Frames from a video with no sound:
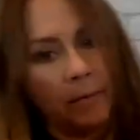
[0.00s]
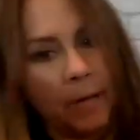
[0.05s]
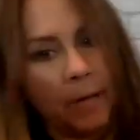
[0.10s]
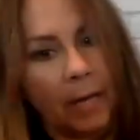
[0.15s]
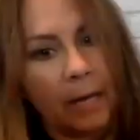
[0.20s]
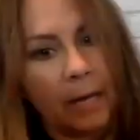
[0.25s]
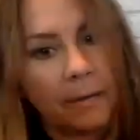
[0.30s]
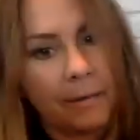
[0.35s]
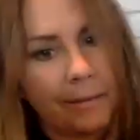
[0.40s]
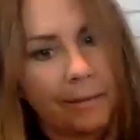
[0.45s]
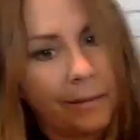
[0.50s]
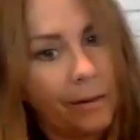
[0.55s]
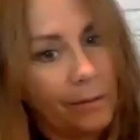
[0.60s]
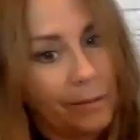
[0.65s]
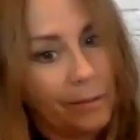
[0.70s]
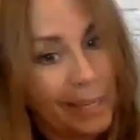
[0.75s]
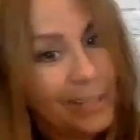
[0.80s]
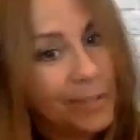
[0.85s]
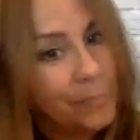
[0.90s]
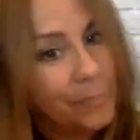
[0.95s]
got,
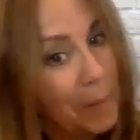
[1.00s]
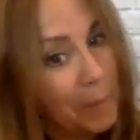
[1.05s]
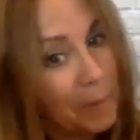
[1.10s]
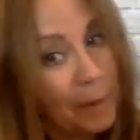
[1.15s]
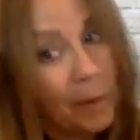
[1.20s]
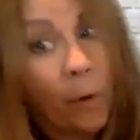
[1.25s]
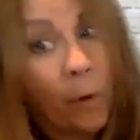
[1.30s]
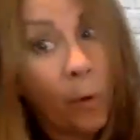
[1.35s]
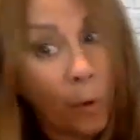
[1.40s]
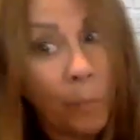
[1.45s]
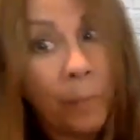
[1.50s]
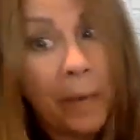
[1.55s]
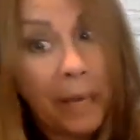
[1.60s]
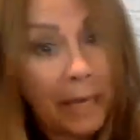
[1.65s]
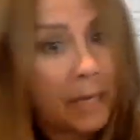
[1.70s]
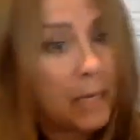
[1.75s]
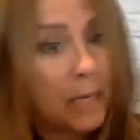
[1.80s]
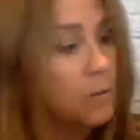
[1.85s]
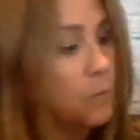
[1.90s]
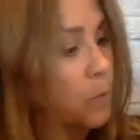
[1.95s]
that's maybe a whole
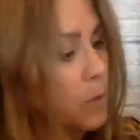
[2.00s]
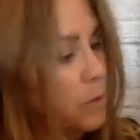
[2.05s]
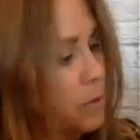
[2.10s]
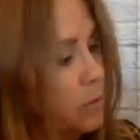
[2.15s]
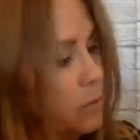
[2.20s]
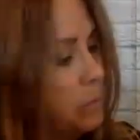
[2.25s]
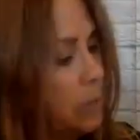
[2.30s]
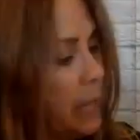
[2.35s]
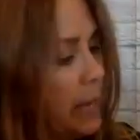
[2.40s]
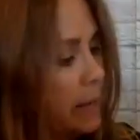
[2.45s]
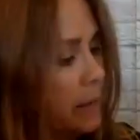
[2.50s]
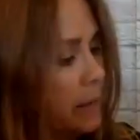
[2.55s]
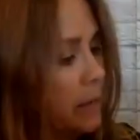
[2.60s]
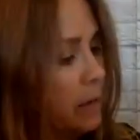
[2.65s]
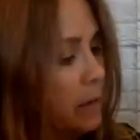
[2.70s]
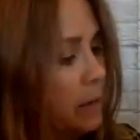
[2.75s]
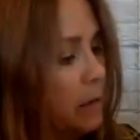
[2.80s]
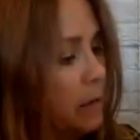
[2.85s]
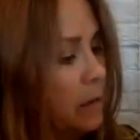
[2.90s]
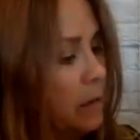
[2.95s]
pinky's worth of black
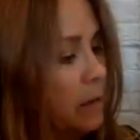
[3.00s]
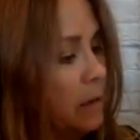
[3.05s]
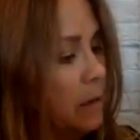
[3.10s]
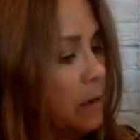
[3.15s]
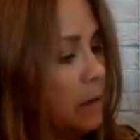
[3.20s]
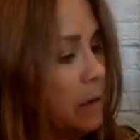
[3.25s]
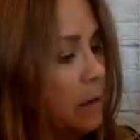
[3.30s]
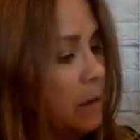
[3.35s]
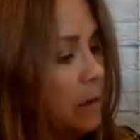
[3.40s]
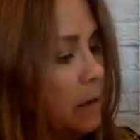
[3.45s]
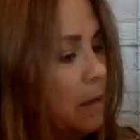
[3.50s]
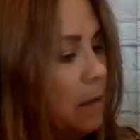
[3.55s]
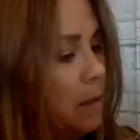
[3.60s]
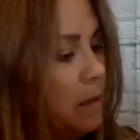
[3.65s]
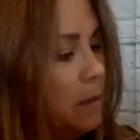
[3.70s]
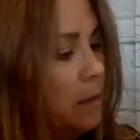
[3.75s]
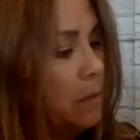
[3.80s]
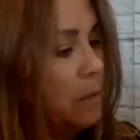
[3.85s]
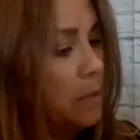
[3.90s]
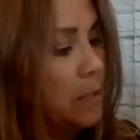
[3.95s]
there.
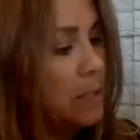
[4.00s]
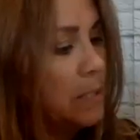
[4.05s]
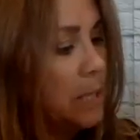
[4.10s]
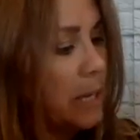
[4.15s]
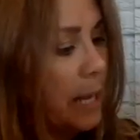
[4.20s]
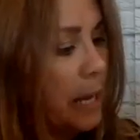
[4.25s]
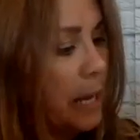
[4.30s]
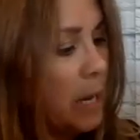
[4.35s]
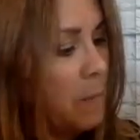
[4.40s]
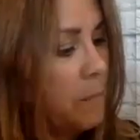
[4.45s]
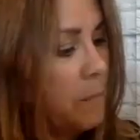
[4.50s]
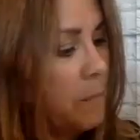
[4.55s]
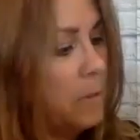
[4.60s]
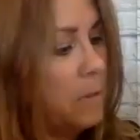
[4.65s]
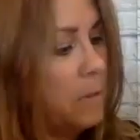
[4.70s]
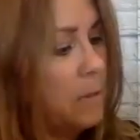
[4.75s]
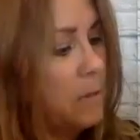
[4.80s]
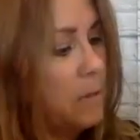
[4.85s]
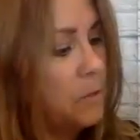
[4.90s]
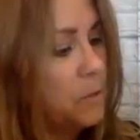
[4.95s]
I'm going to tap
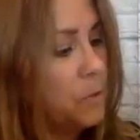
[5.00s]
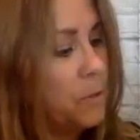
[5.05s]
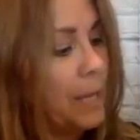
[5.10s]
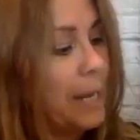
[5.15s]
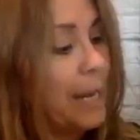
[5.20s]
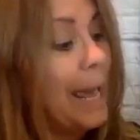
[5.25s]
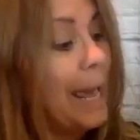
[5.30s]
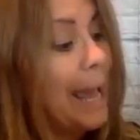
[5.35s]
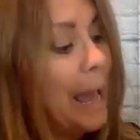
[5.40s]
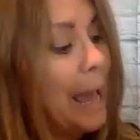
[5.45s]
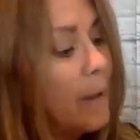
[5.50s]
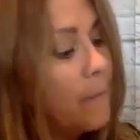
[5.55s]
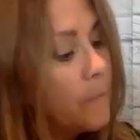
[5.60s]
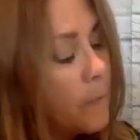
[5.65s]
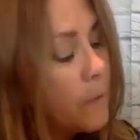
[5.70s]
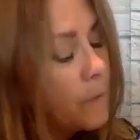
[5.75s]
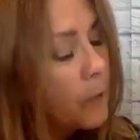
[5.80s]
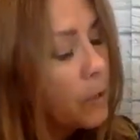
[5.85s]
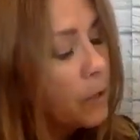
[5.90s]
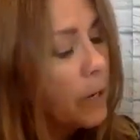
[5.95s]
so that half
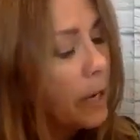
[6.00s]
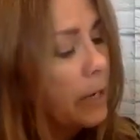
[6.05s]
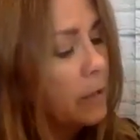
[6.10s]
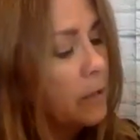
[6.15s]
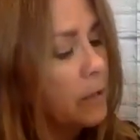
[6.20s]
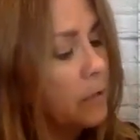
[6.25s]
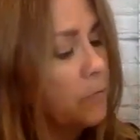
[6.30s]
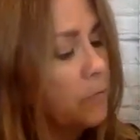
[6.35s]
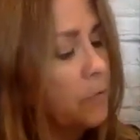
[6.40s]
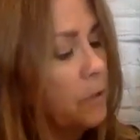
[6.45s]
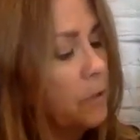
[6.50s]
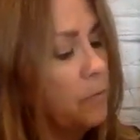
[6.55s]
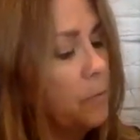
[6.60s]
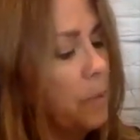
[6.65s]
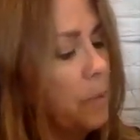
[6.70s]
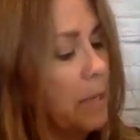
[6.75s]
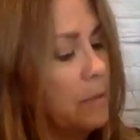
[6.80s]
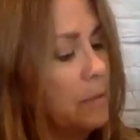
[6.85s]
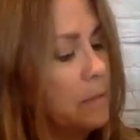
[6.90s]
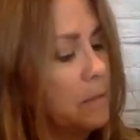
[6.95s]
of her hair is full of
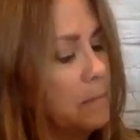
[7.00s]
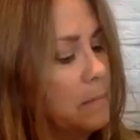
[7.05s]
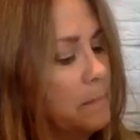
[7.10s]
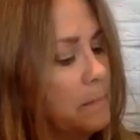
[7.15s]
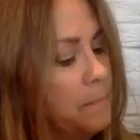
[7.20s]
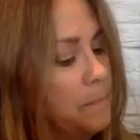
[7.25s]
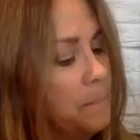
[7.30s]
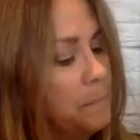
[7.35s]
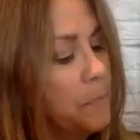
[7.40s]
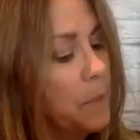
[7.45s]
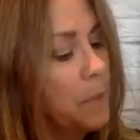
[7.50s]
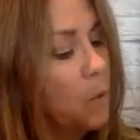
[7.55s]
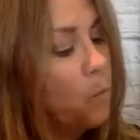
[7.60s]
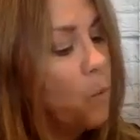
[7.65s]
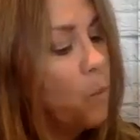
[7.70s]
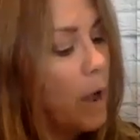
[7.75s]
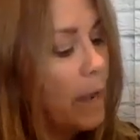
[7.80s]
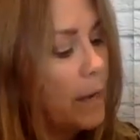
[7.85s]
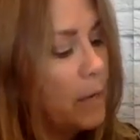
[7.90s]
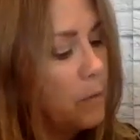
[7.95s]
paint.
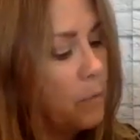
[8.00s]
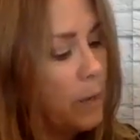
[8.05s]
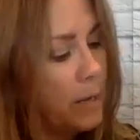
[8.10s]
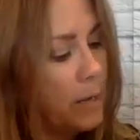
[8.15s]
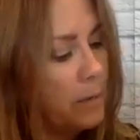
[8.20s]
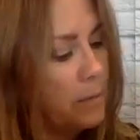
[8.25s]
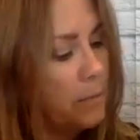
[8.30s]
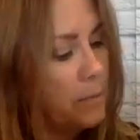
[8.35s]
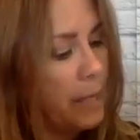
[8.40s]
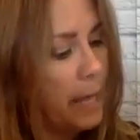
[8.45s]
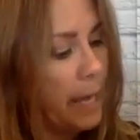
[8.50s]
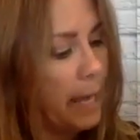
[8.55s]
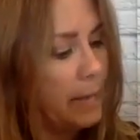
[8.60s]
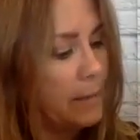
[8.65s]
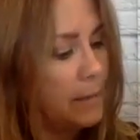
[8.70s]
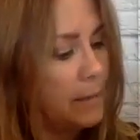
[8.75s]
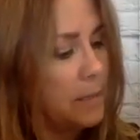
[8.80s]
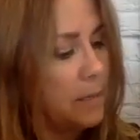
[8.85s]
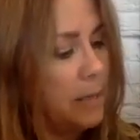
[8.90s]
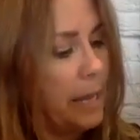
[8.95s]
Why do I do
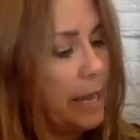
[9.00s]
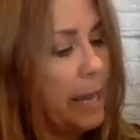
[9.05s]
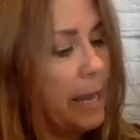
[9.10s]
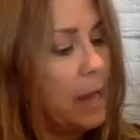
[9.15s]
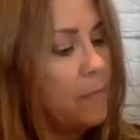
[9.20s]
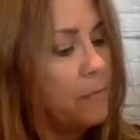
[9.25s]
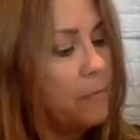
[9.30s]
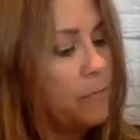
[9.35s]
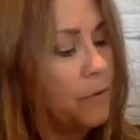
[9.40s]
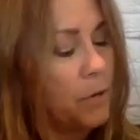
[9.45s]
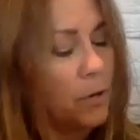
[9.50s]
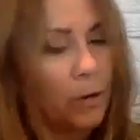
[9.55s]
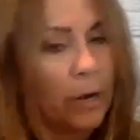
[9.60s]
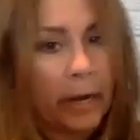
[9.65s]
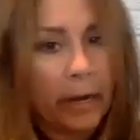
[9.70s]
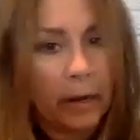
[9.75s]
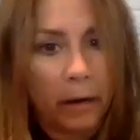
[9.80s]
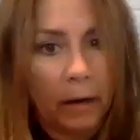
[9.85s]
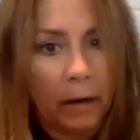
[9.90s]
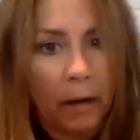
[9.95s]
that? Half of her
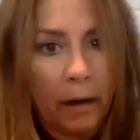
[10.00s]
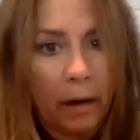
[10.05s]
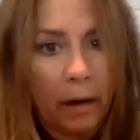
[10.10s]
hair.